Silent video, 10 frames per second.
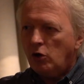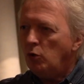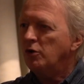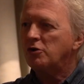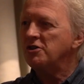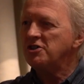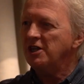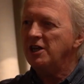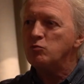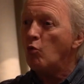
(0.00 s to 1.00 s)
who a
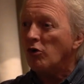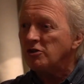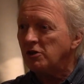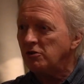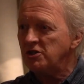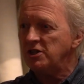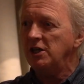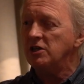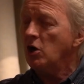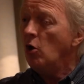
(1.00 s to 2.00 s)
Christian is, what a Christian
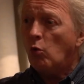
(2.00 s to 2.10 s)
is,